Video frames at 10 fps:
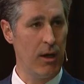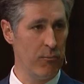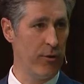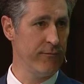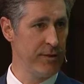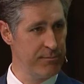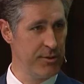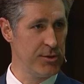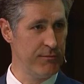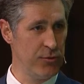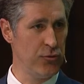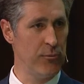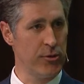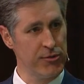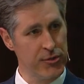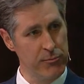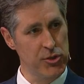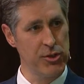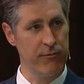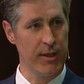a more investment-driven to a more
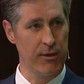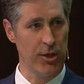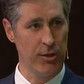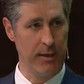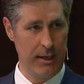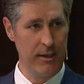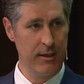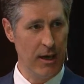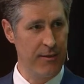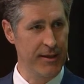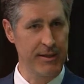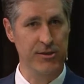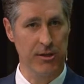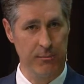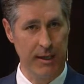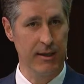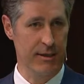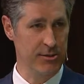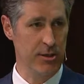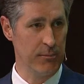consumption-driven economy, I think that's going
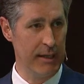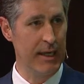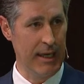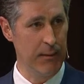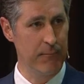to be key.